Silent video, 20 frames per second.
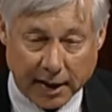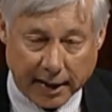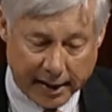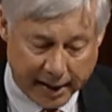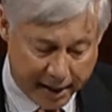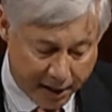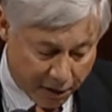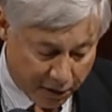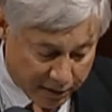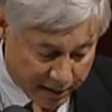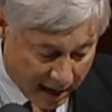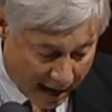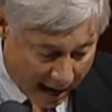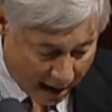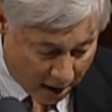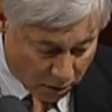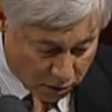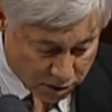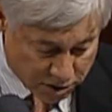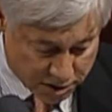Here in the
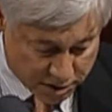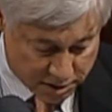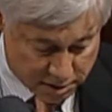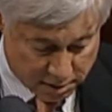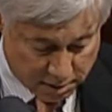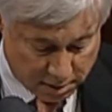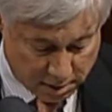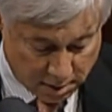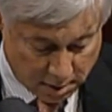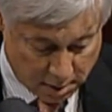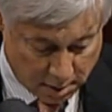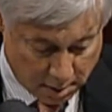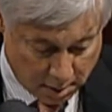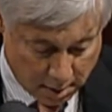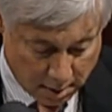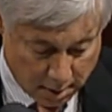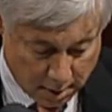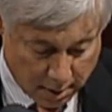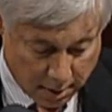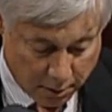House,
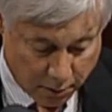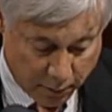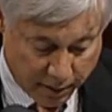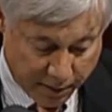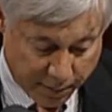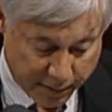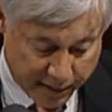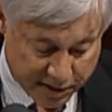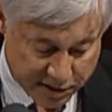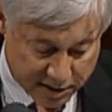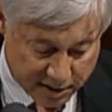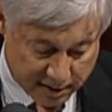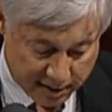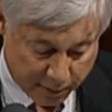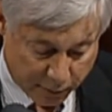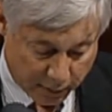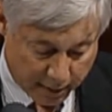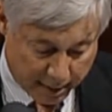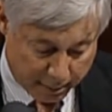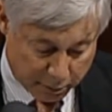we recently
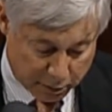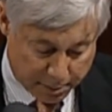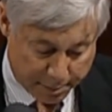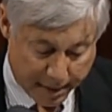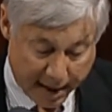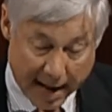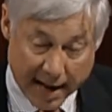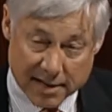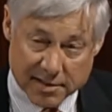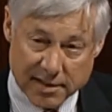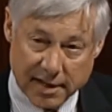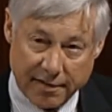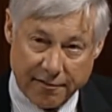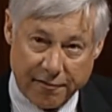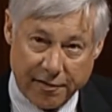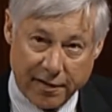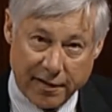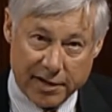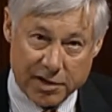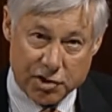were able to pass a
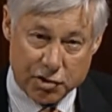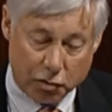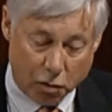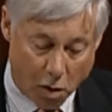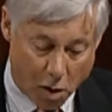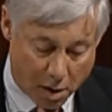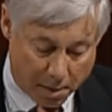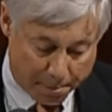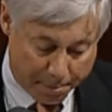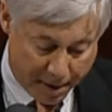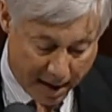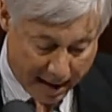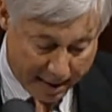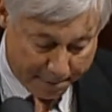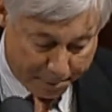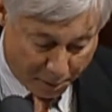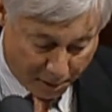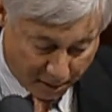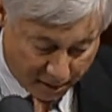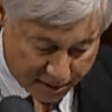very strong
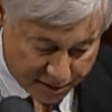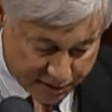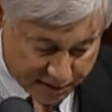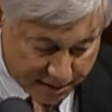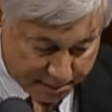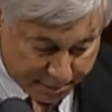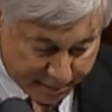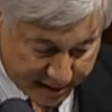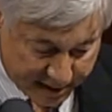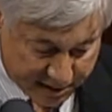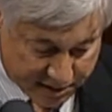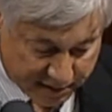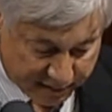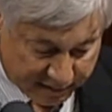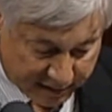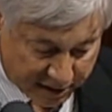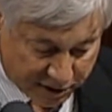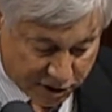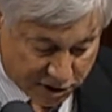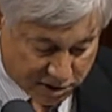bipartisan piece of
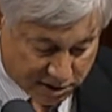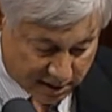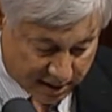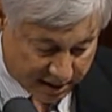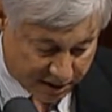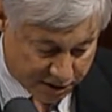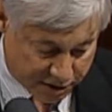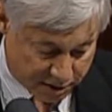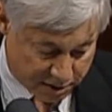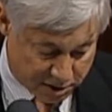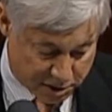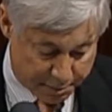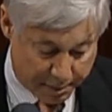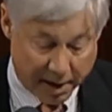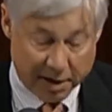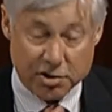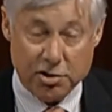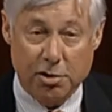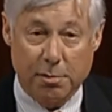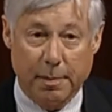legislation
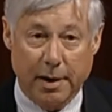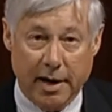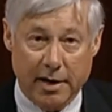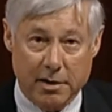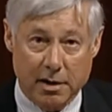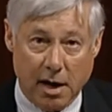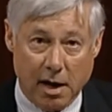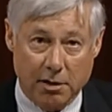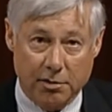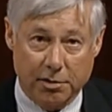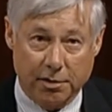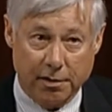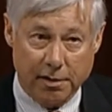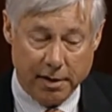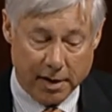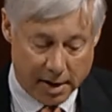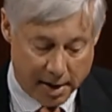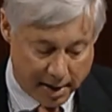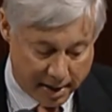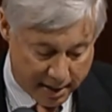sponsored by Dr.
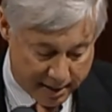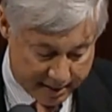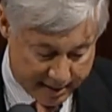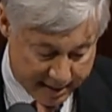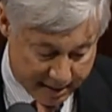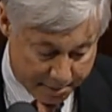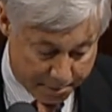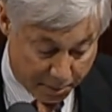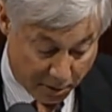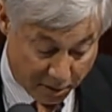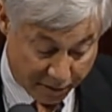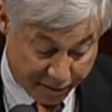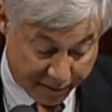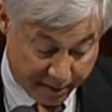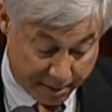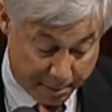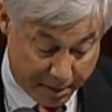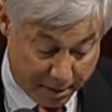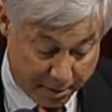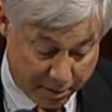Tim Murphy,
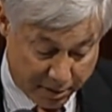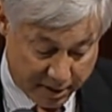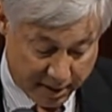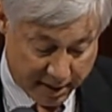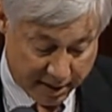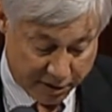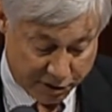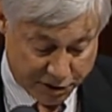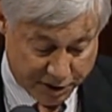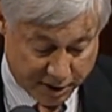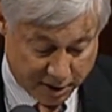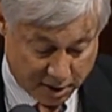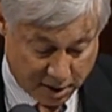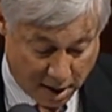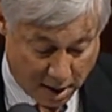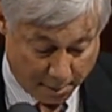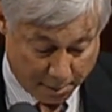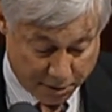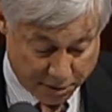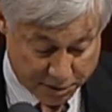a member of the Energy and
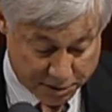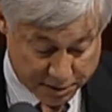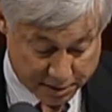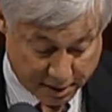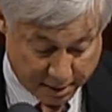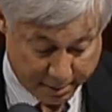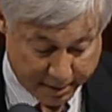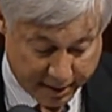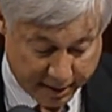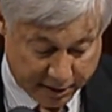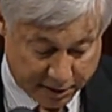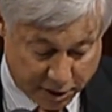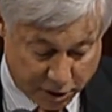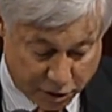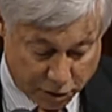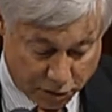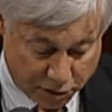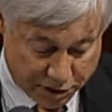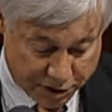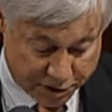Commerce Committee, to
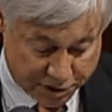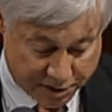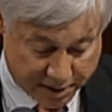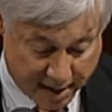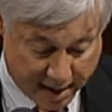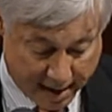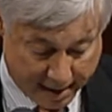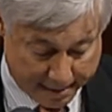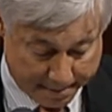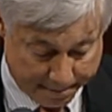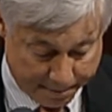do just that.